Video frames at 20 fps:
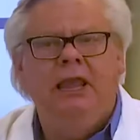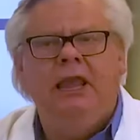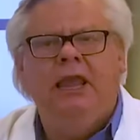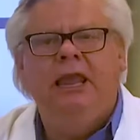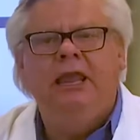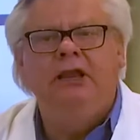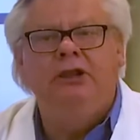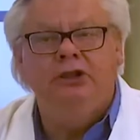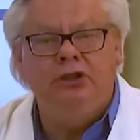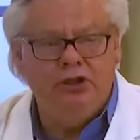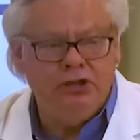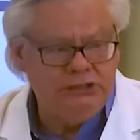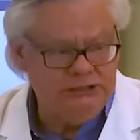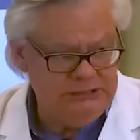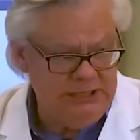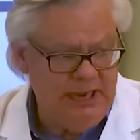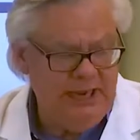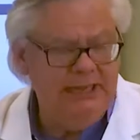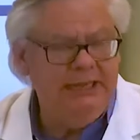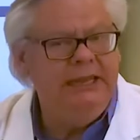He
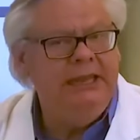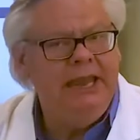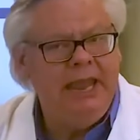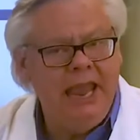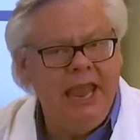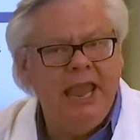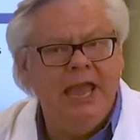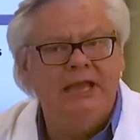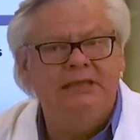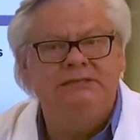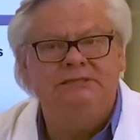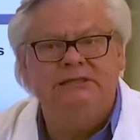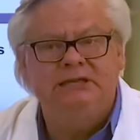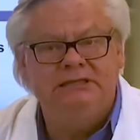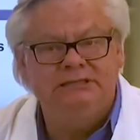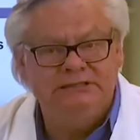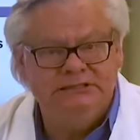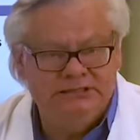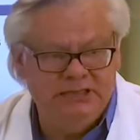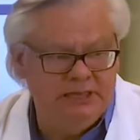looks like he has
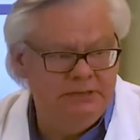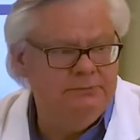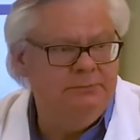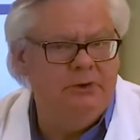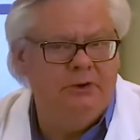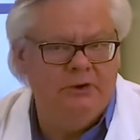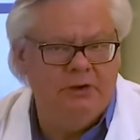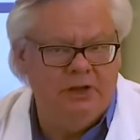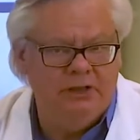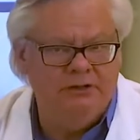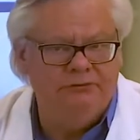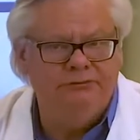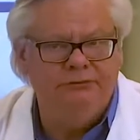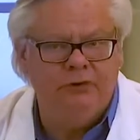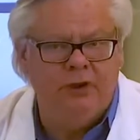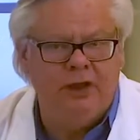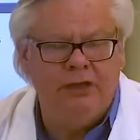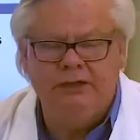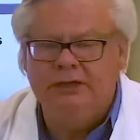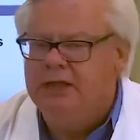a sunburn on the
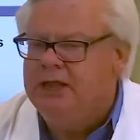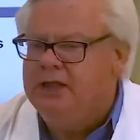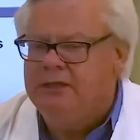front.